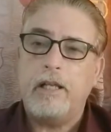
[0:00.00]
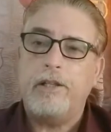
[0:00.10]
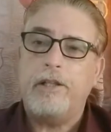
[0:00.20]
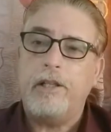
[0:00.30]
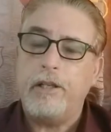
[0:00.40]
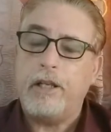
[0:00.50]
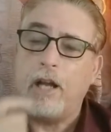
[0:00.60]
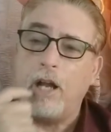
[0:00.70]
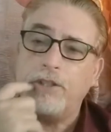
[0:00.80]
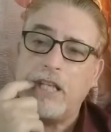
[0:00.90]
He
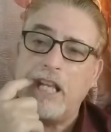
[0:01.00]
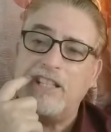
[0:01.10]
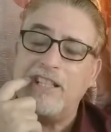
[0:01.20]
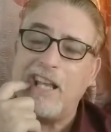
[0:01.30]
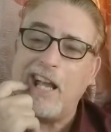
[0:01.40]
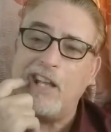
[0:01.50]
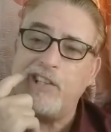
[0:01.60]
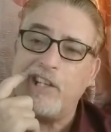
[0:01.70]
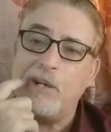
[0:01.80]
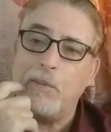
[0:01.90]
calls the kids in the house. They
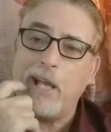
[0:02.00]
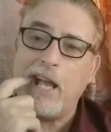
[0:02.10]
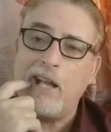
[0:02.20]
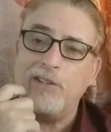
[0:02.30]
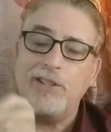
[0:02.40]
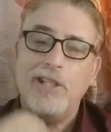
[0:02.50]
come in the house.